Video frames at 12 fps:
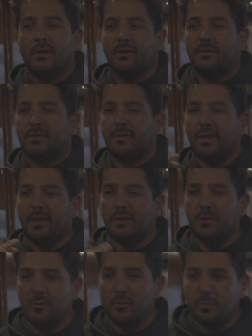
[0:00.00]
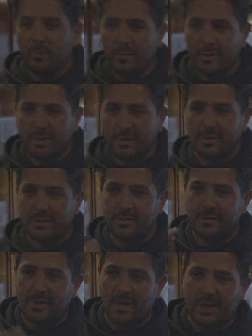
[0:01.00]
seeing you
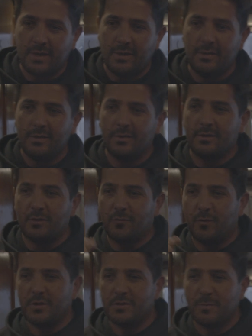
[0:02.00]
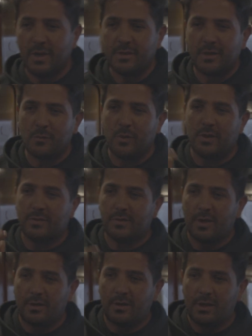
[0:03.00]
tagging the first manta with a
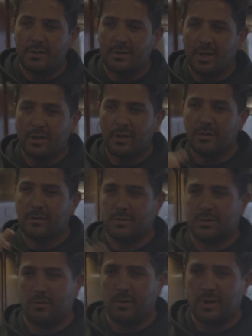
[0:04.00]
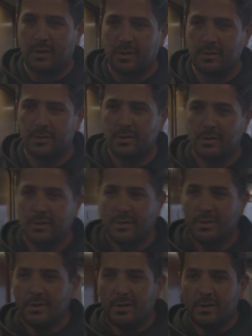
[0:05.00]
satellite tag in Costa Rica.
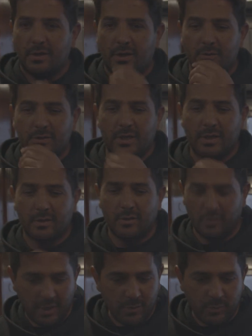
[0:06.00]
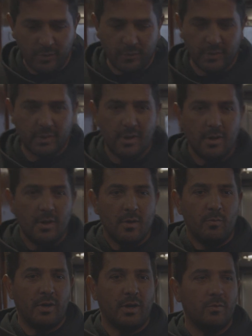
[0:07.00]
And I was like, okay, perfect.
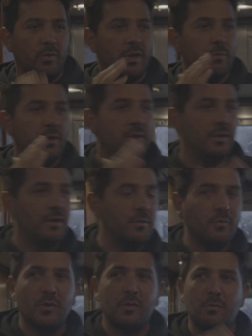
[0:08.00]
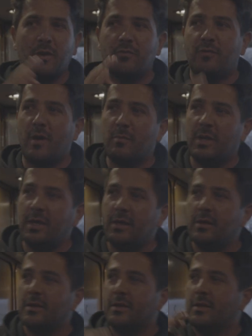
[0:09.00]
But I'm gonna be there with my family
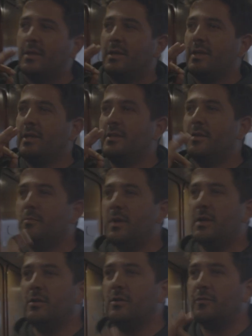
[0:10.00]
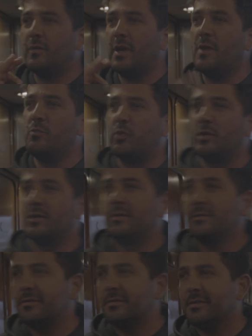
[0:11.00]
in the middle of April.
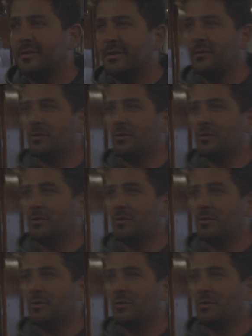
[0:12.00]
I